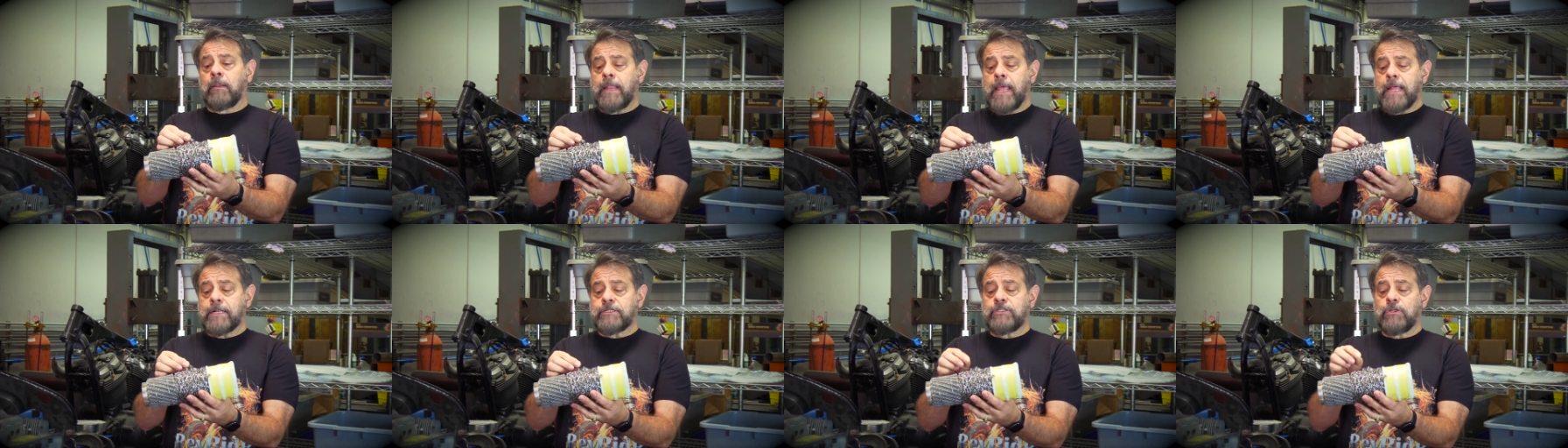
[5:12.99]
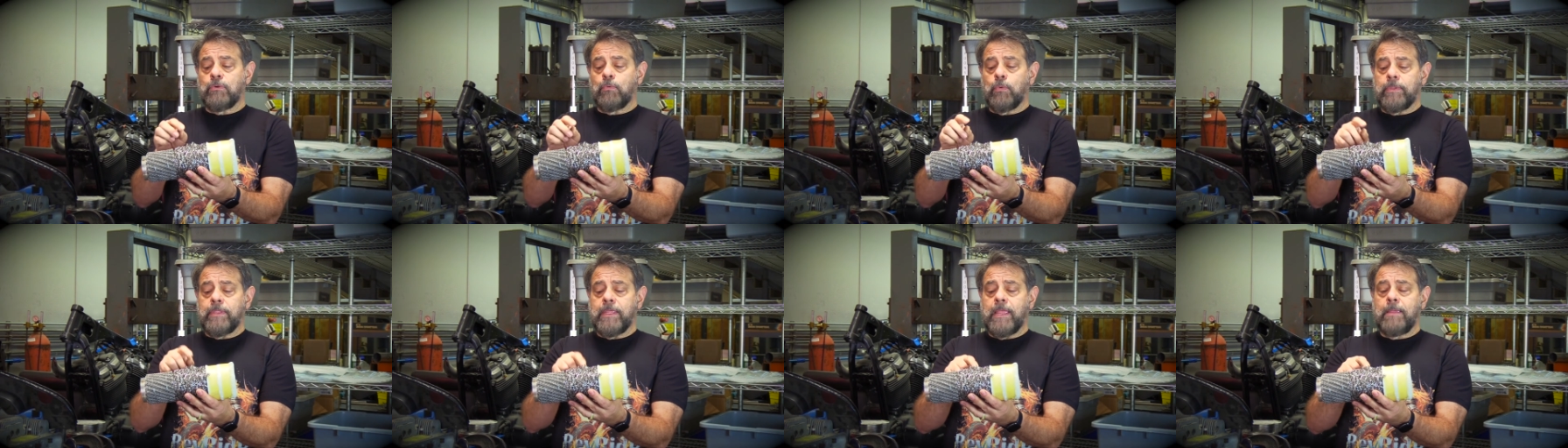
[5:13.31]
And actually
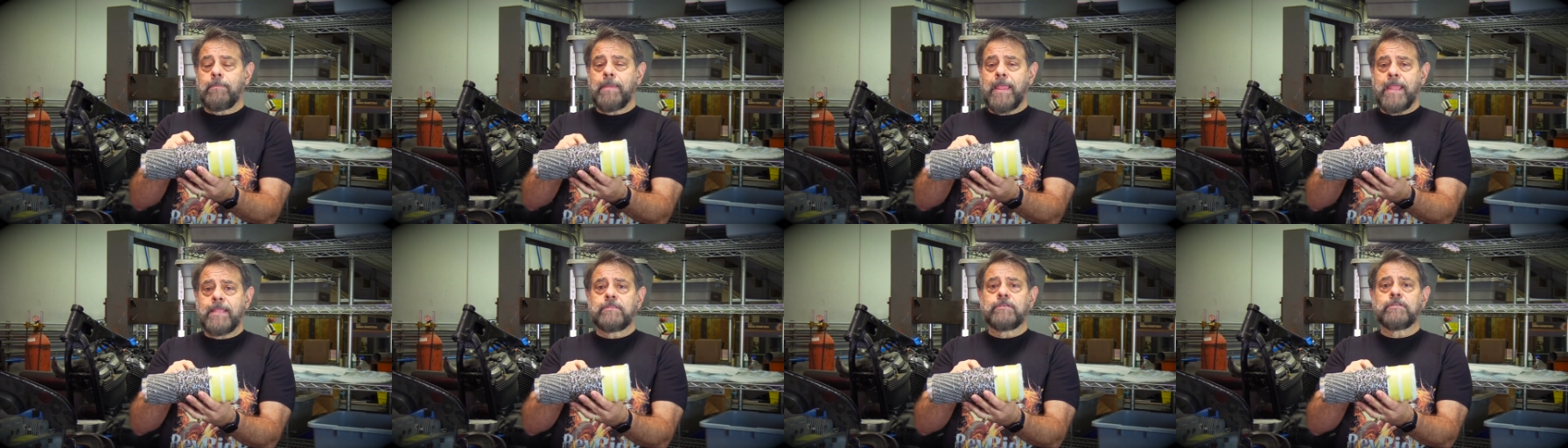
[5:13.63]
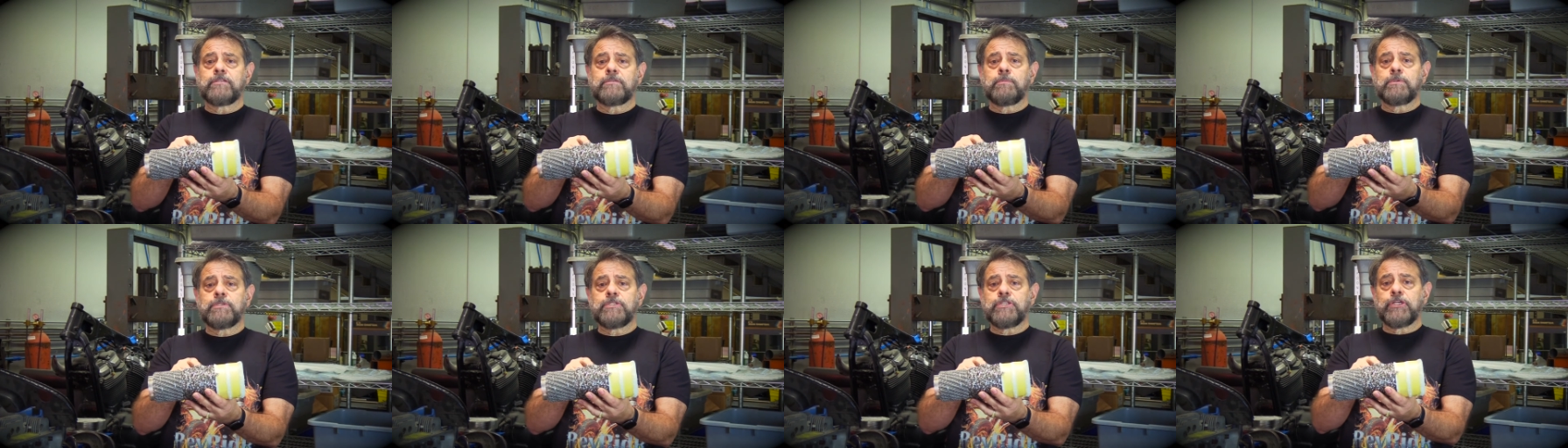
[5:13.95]
when they make
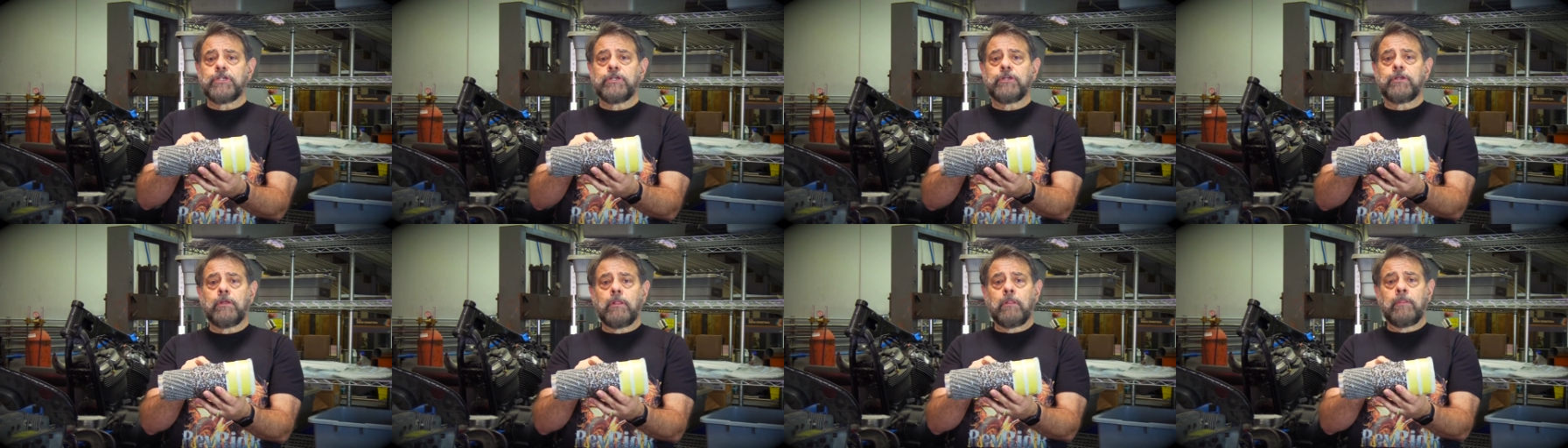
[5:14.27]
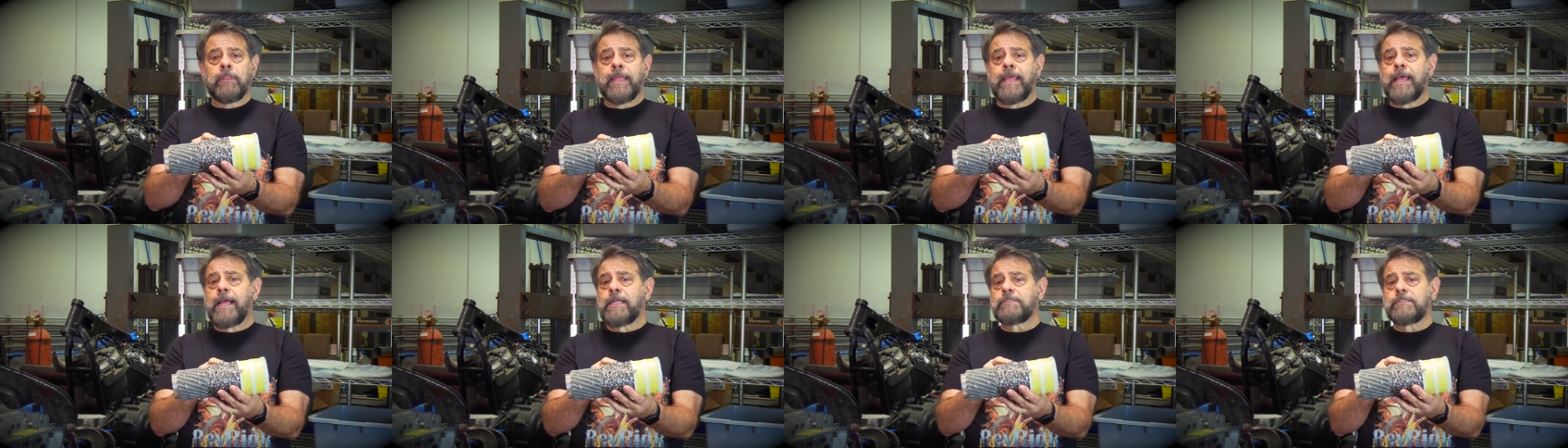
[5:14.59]
this material,
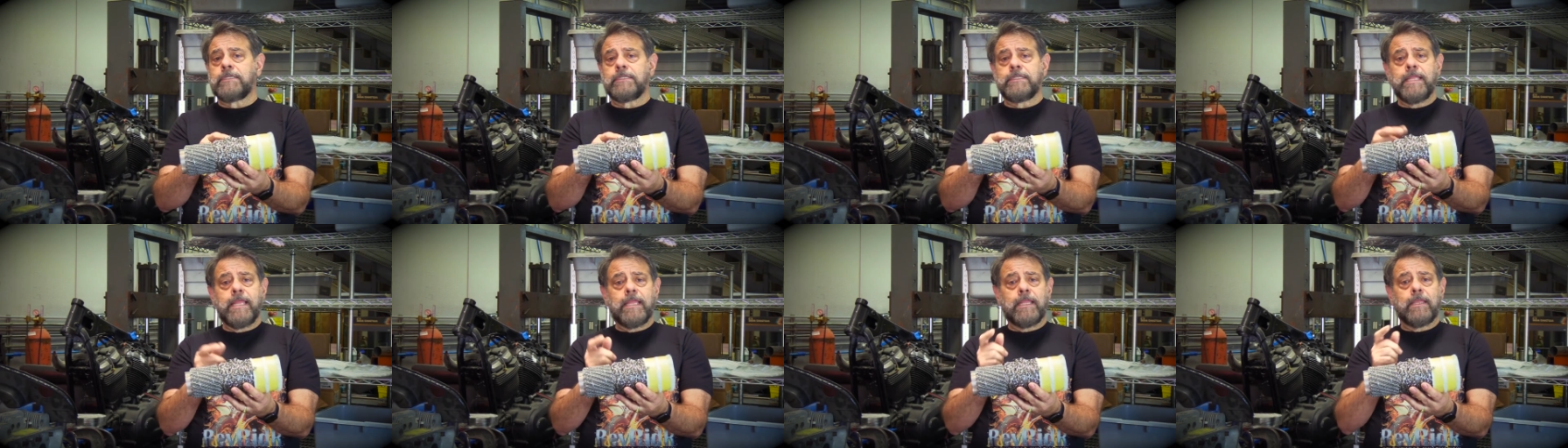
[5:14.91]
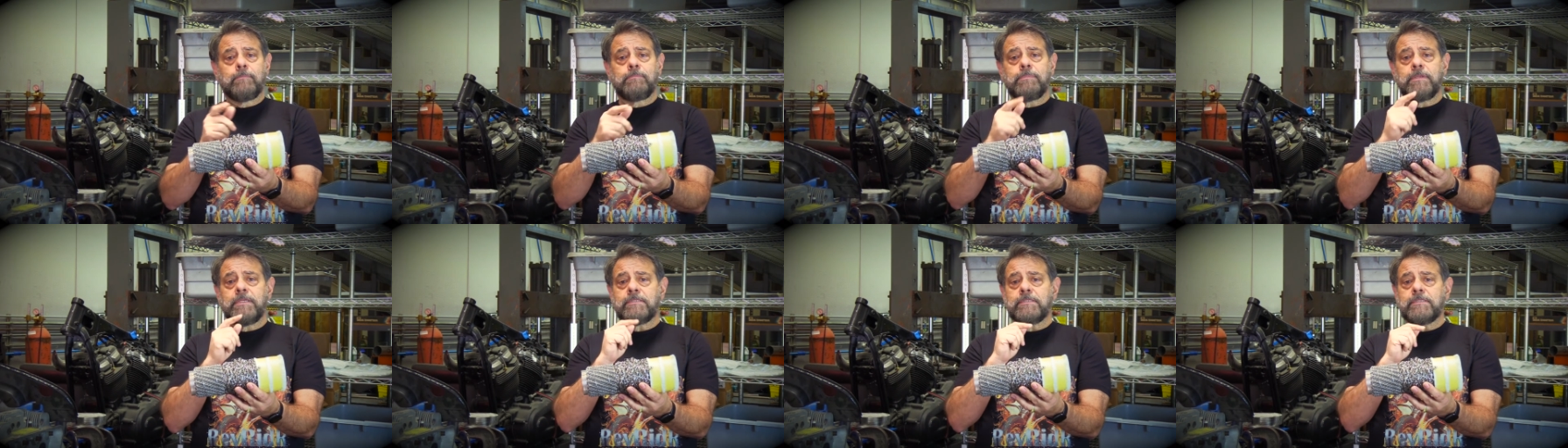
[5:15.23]
they actually take
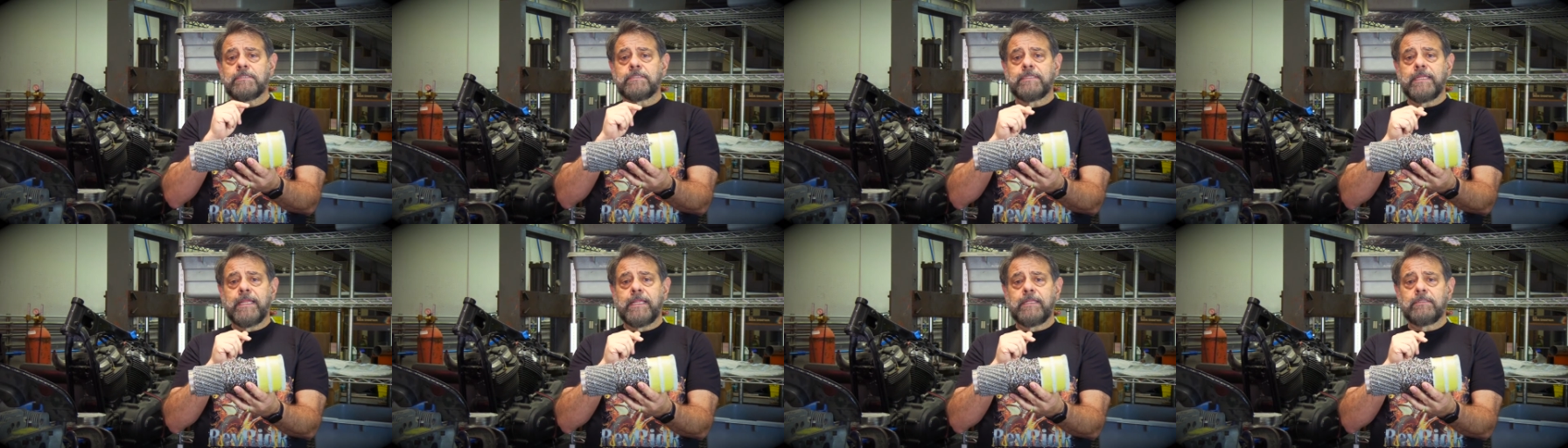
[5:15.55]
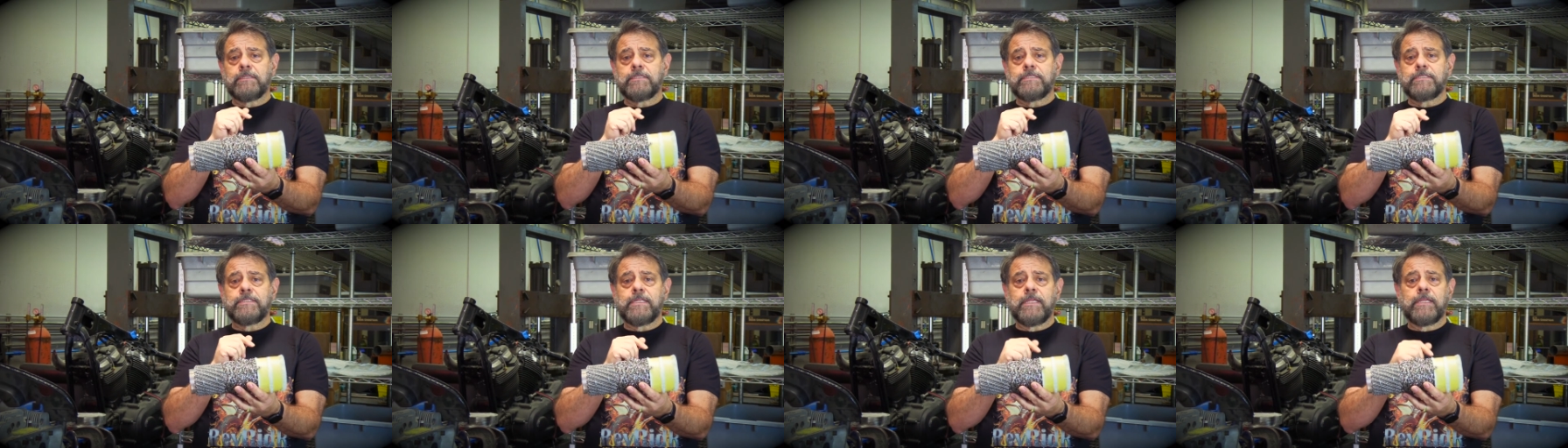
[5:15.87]
a piece of
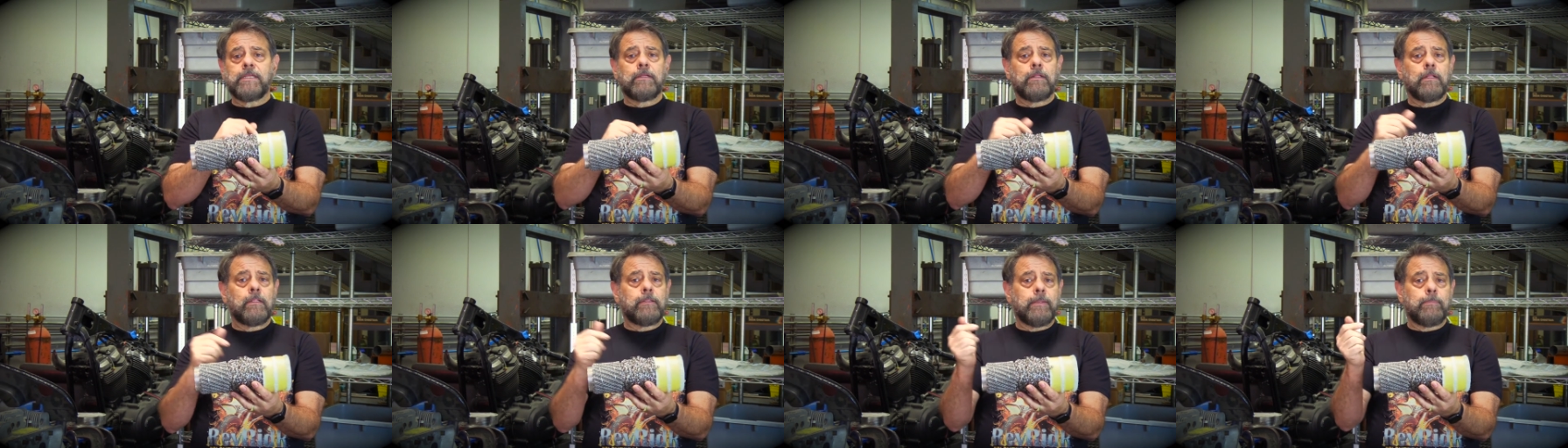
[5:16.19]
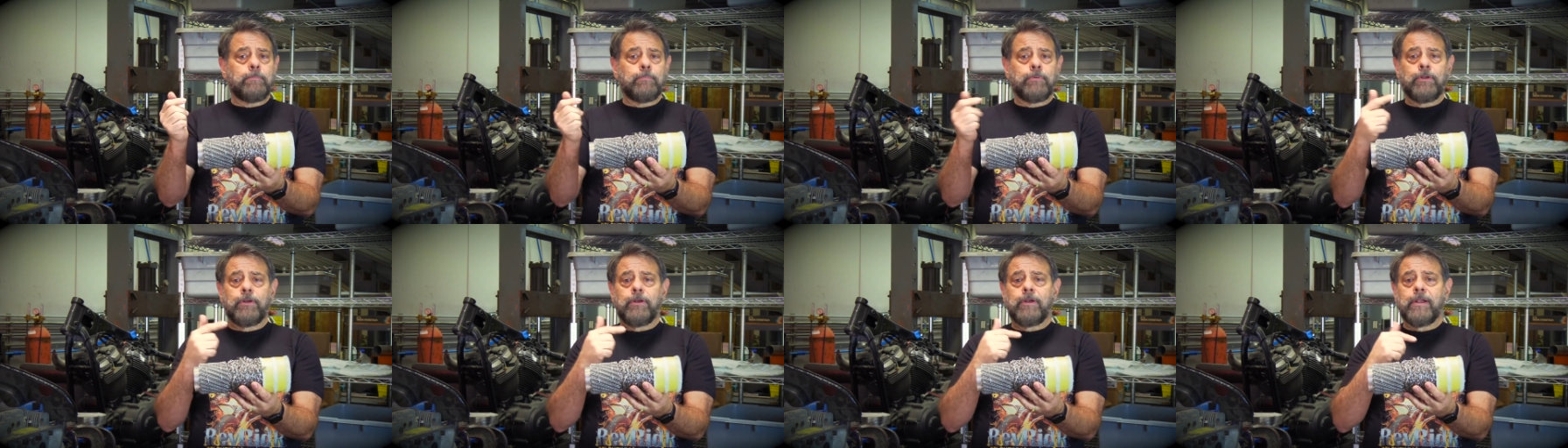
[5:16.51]
stainless steel, they
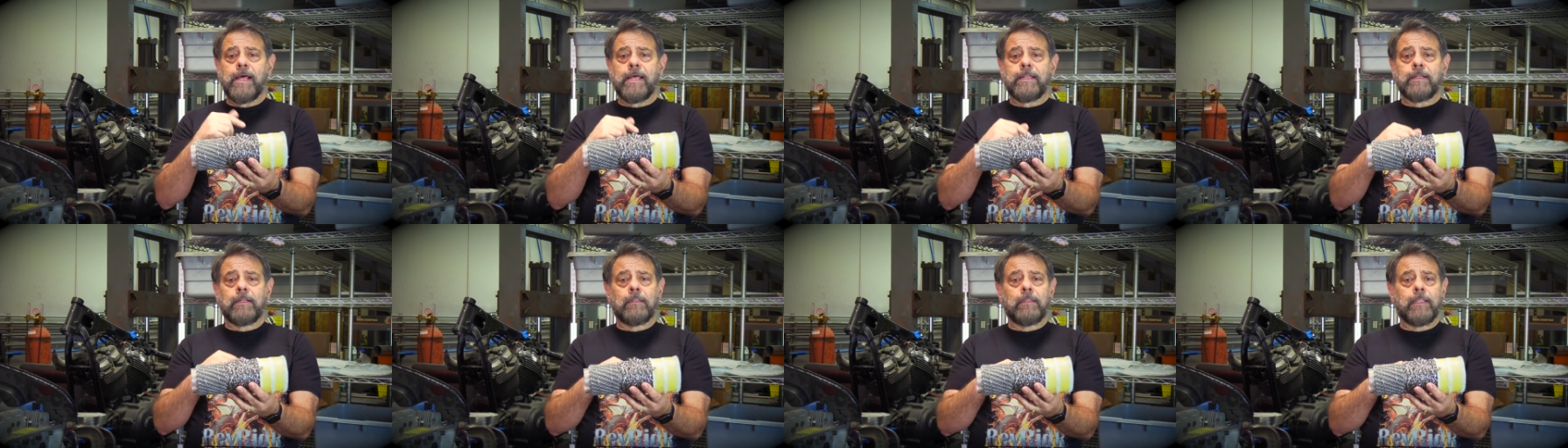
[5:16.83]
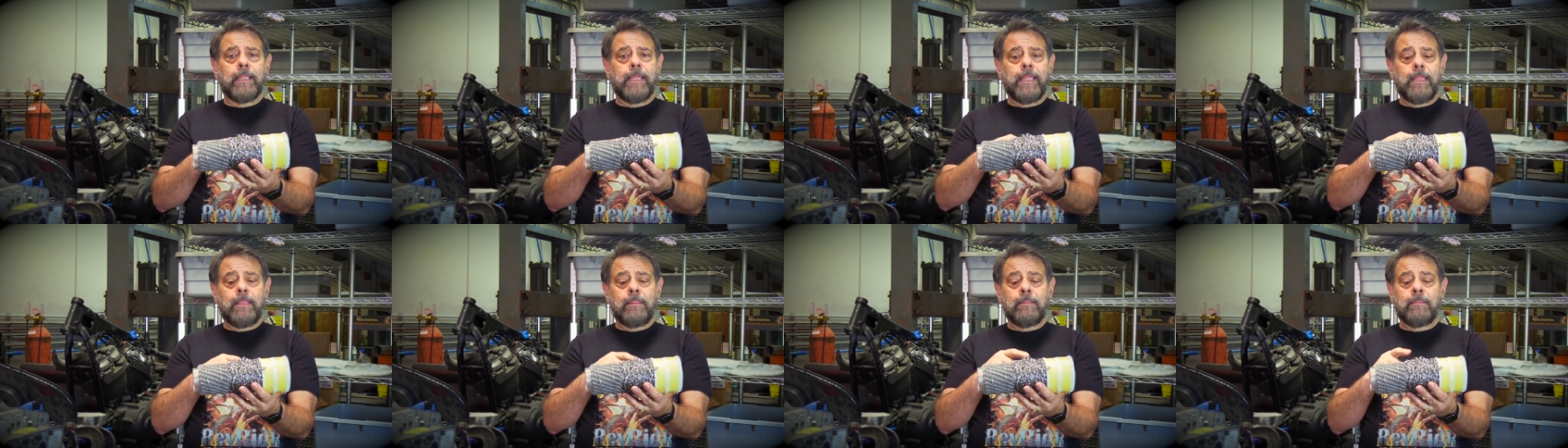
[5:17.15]
put it on a
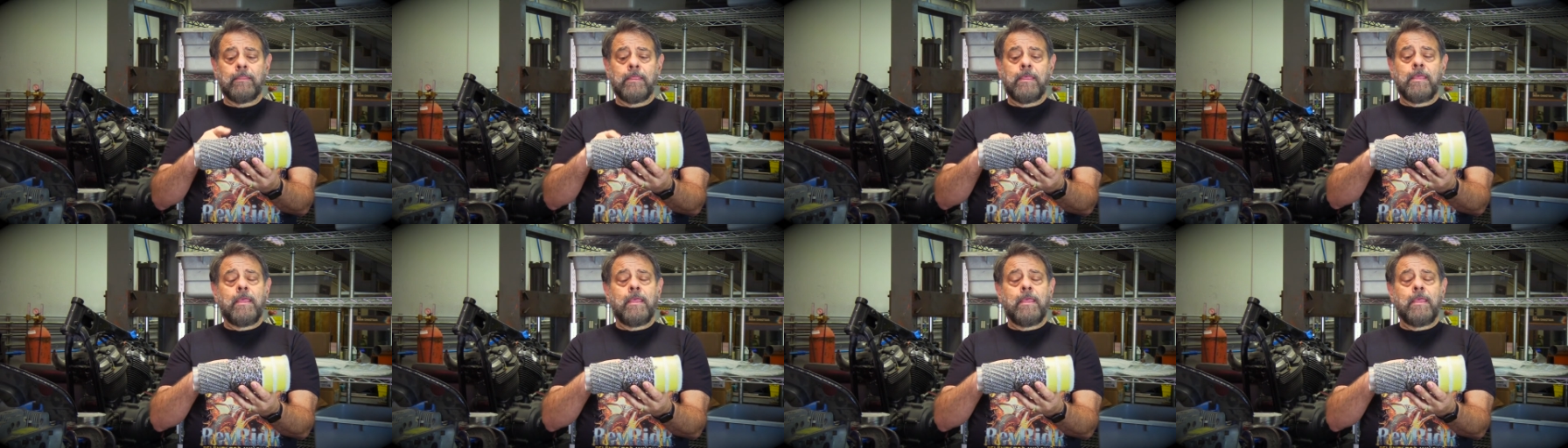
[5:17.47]
lathe,